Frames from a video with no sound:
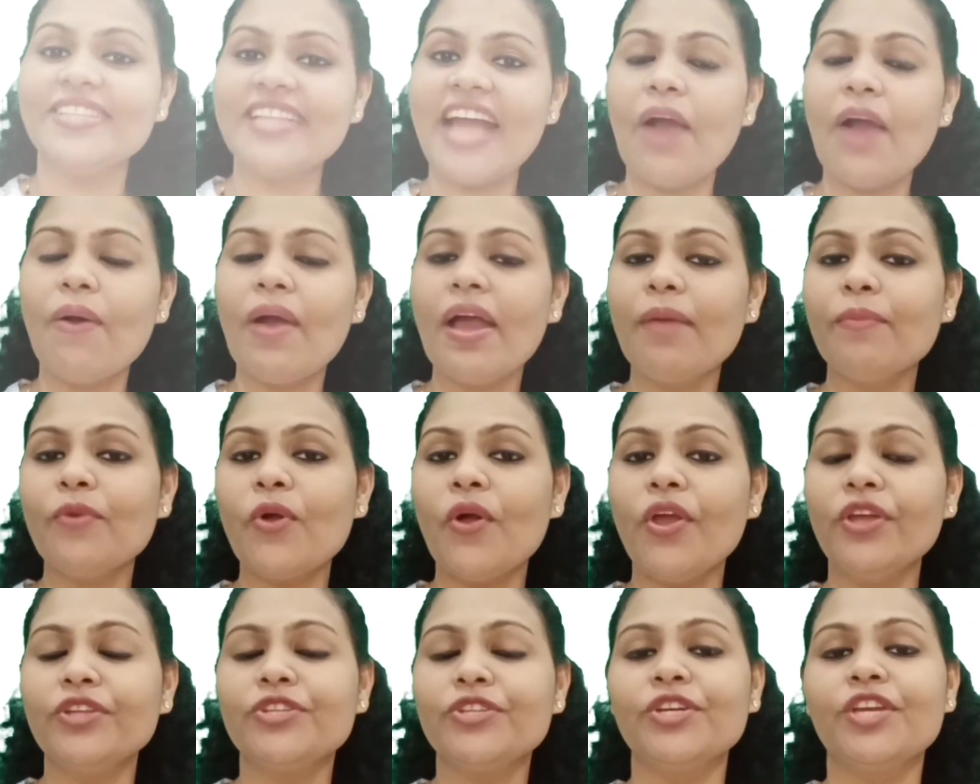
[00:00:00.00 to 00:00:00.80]
now I'm
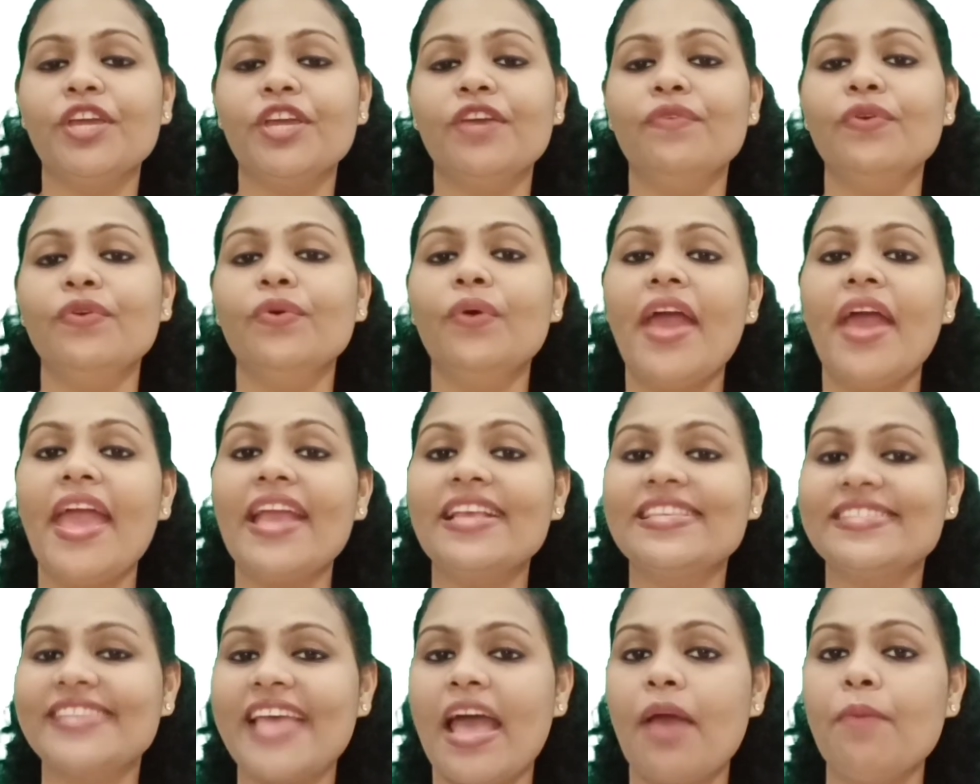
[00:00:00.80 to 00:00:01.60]
going to give you
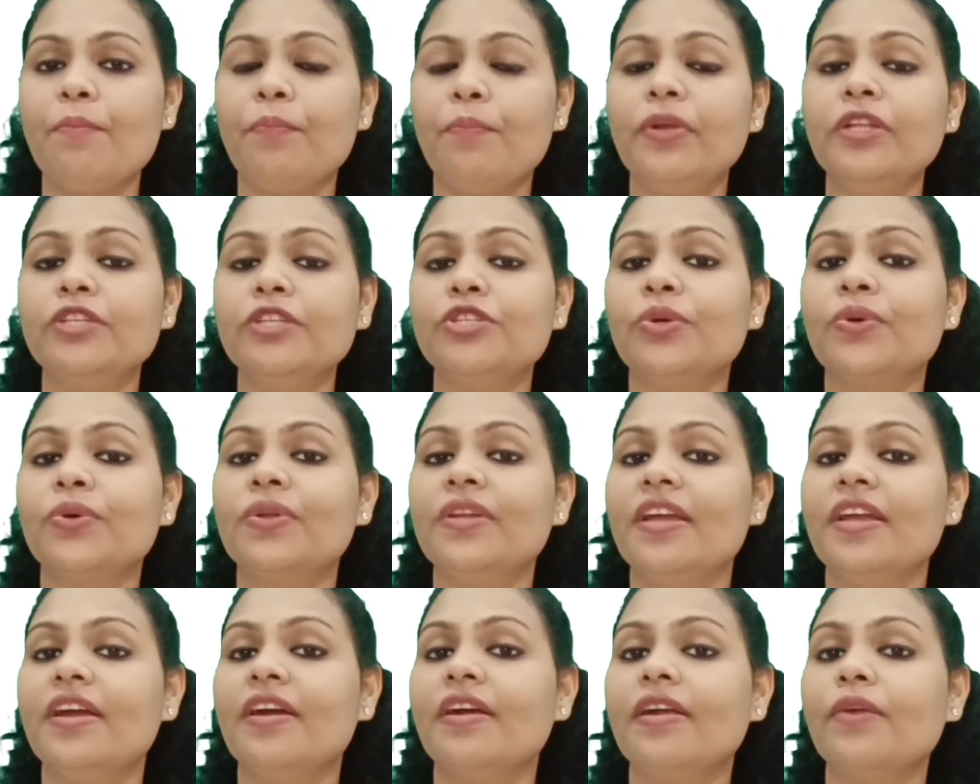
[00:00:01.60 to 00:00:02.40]
example to
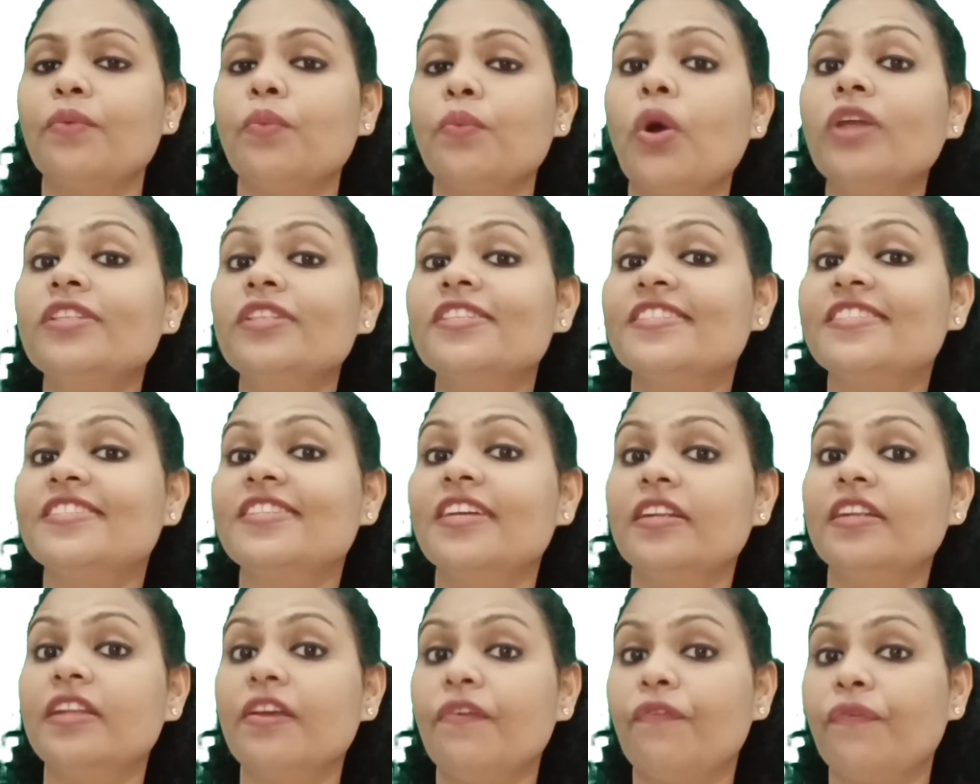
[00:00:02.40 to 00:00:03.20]
clear what's
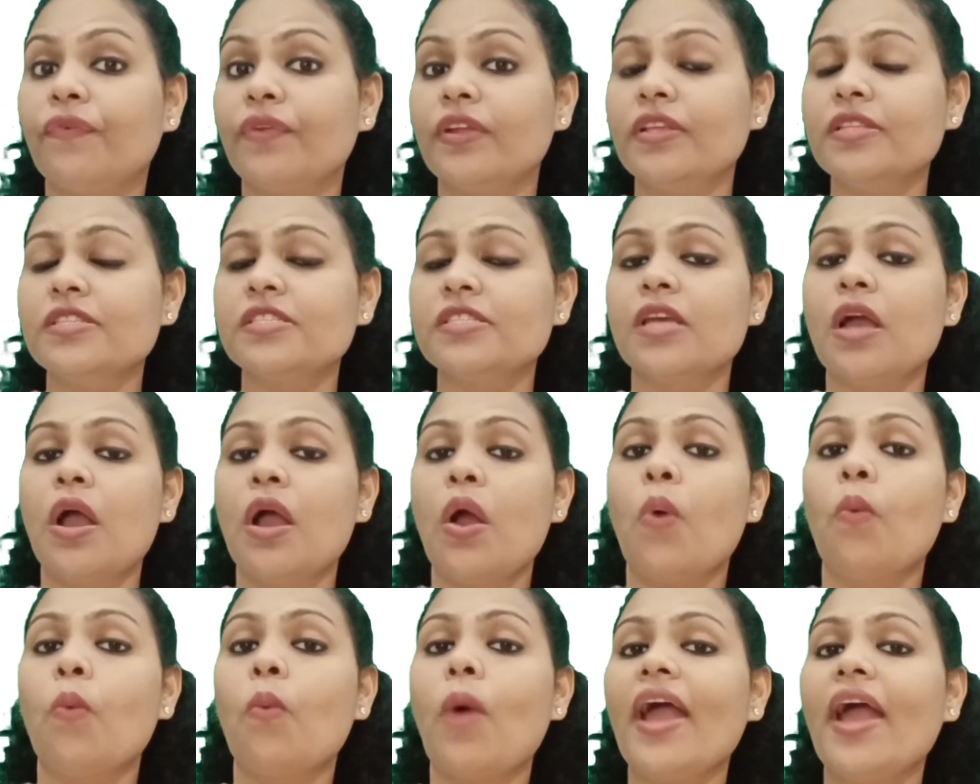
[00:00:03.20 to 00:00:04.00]
the difference
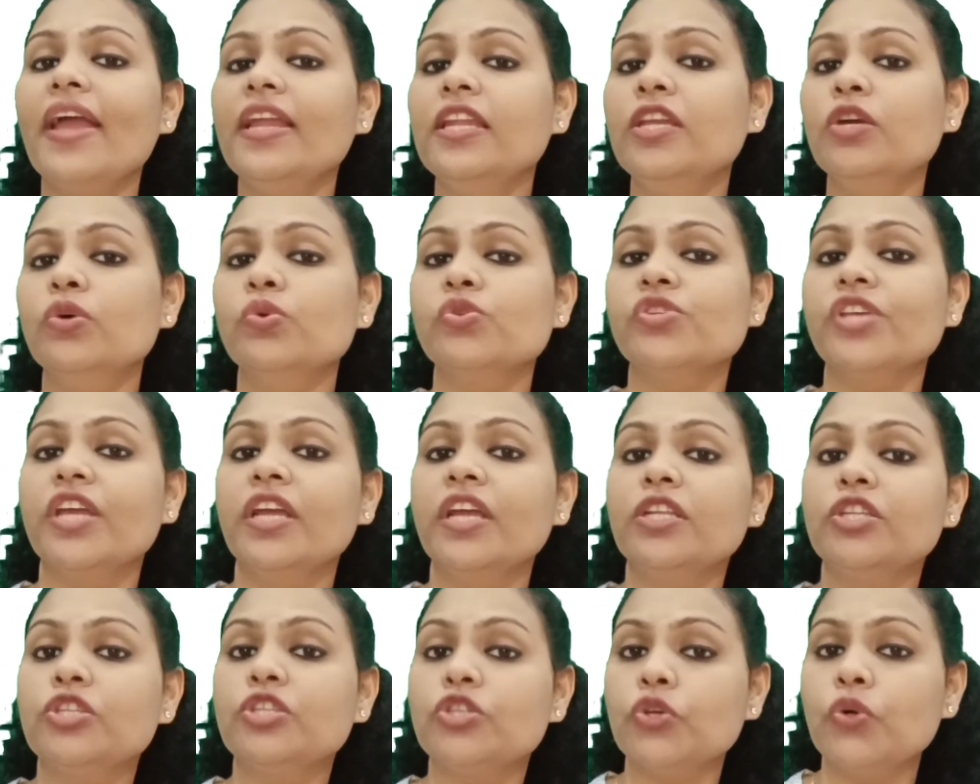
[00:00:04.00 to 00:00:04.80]
while
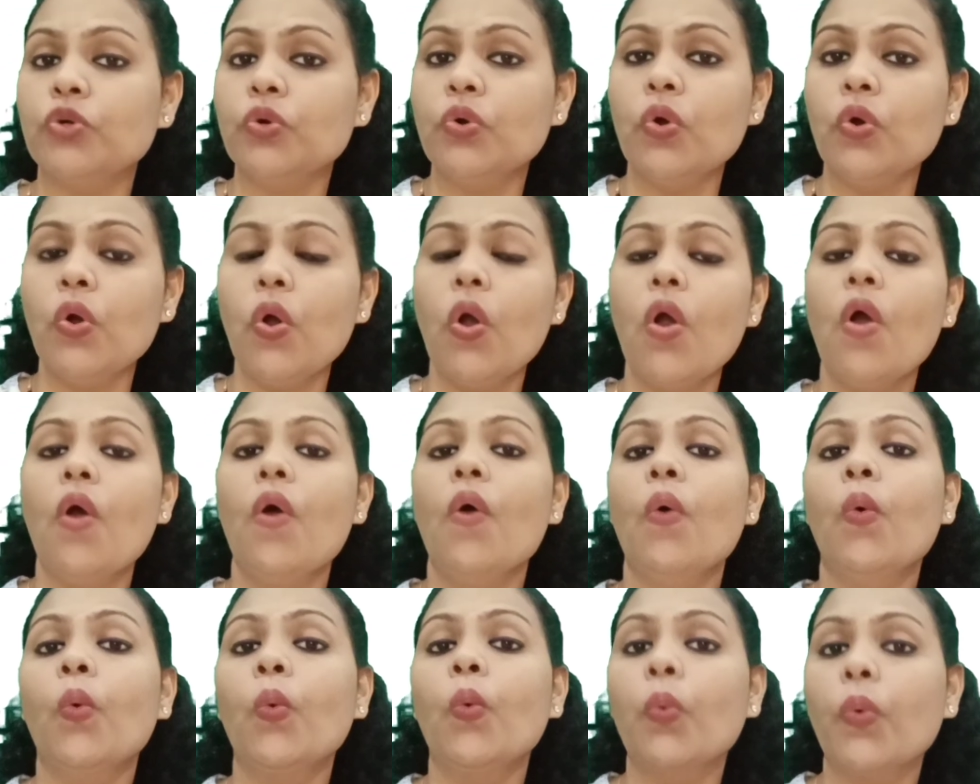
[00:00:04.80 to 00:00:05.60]
using to
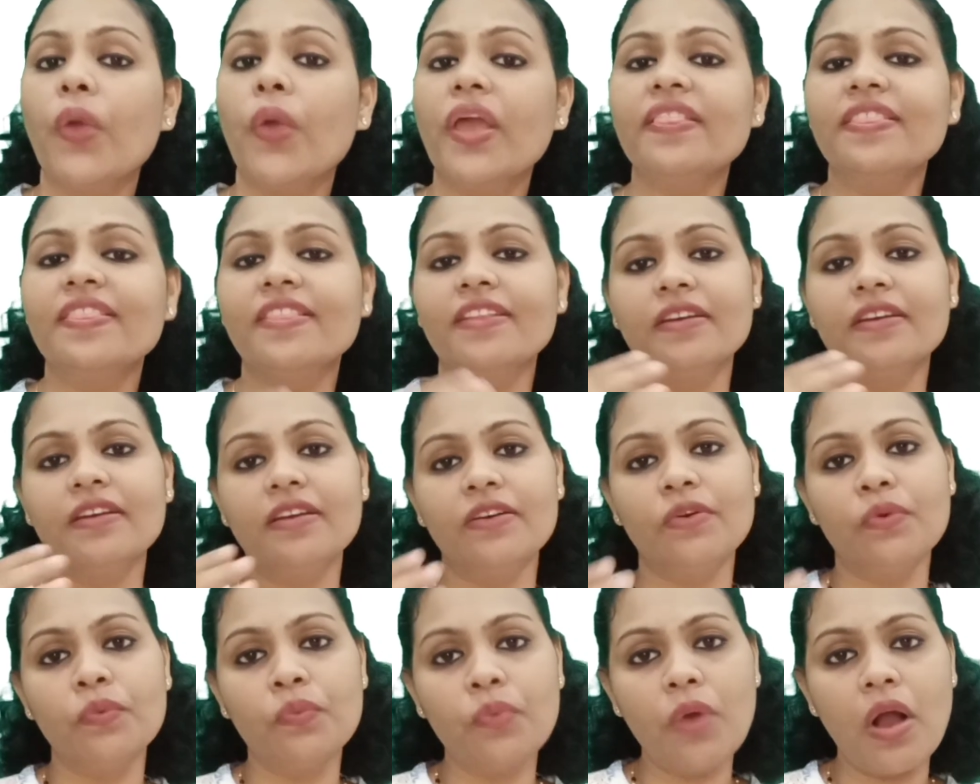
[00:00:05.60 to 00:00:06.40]
with
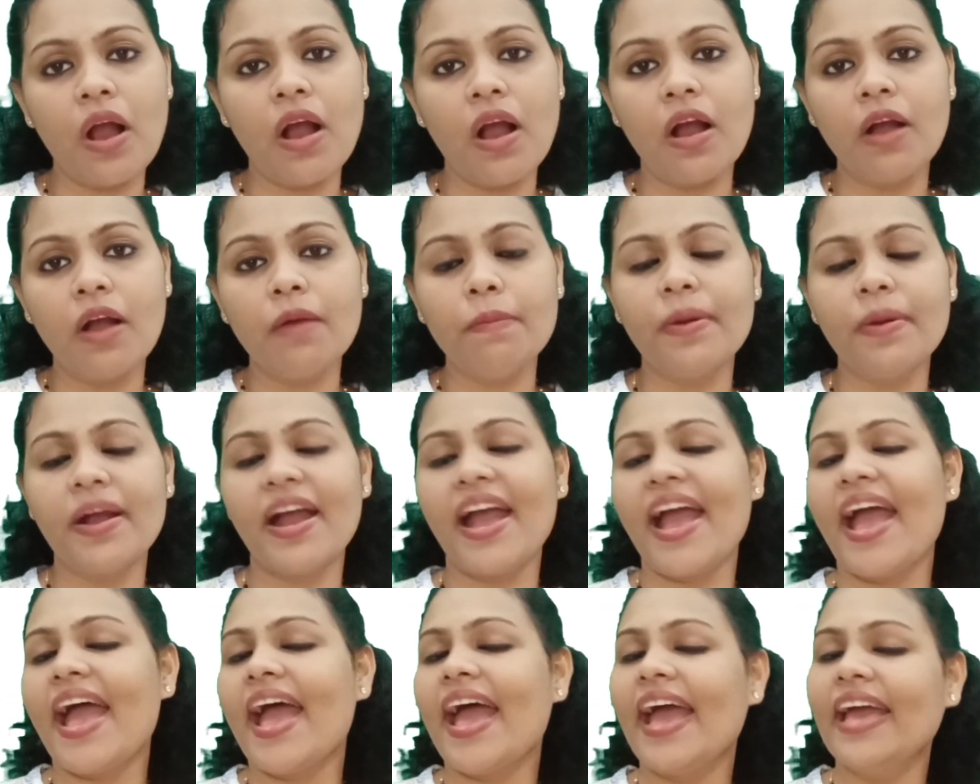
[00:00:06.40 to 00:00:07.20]
verb
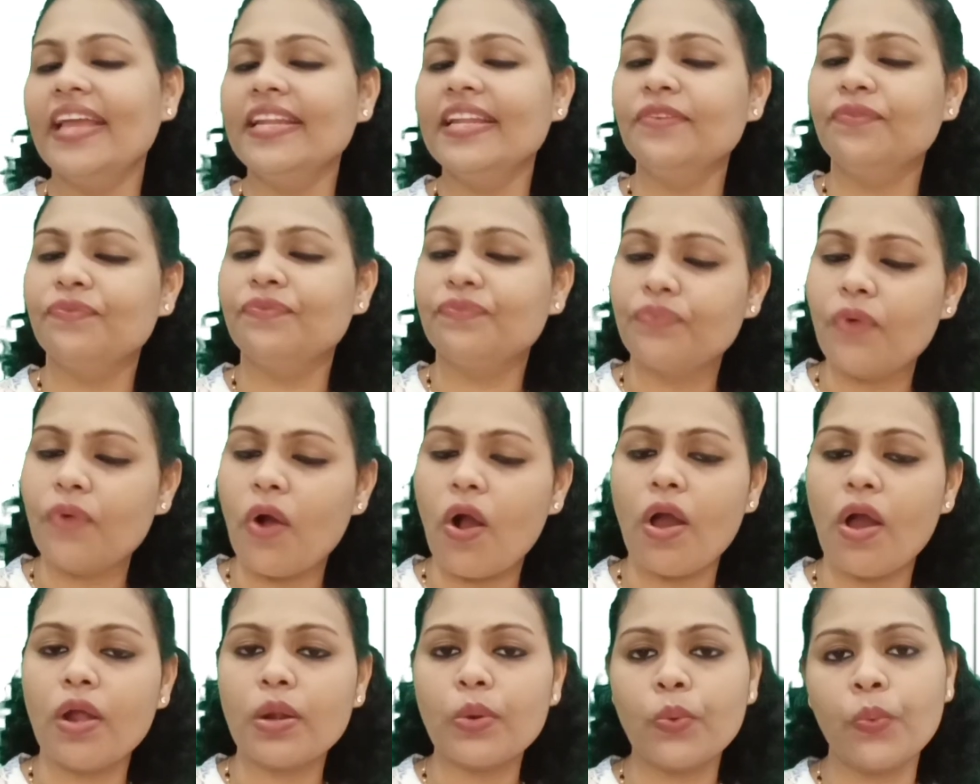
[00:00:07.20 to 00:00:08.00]
and
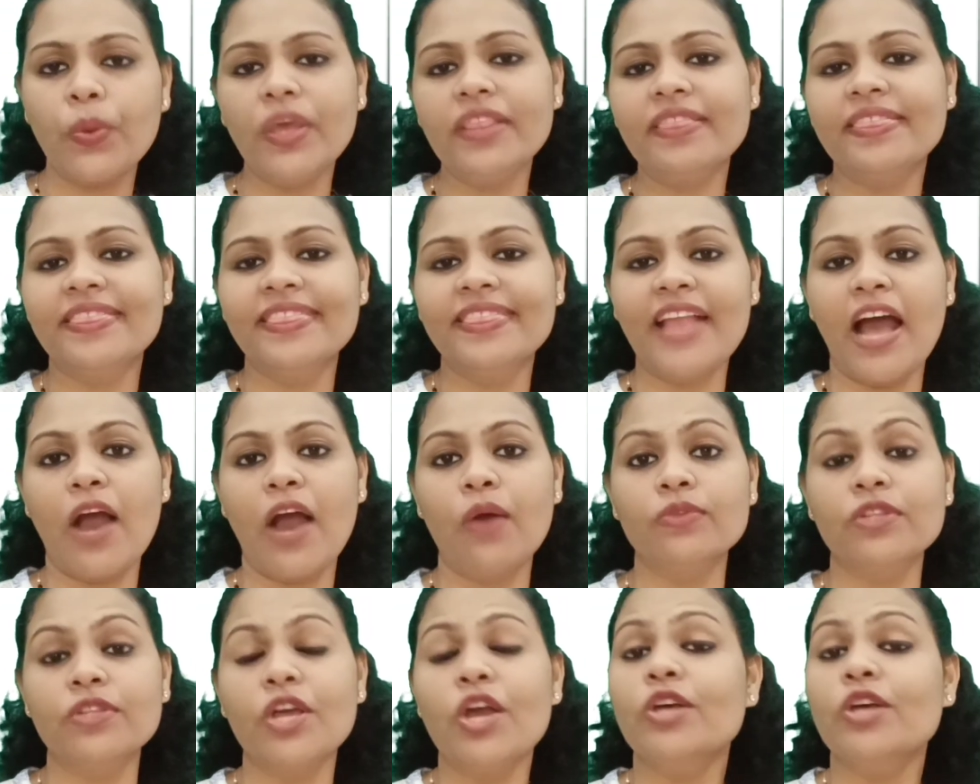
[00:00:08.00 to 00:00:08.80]
for with
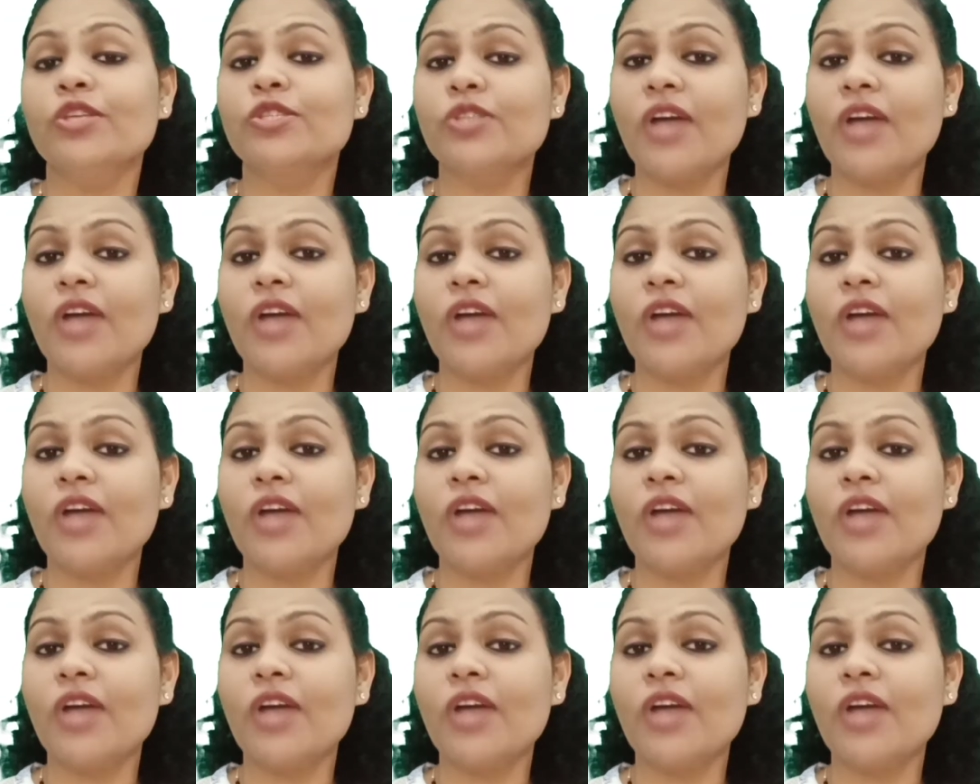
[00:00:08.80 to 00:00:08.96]
noun.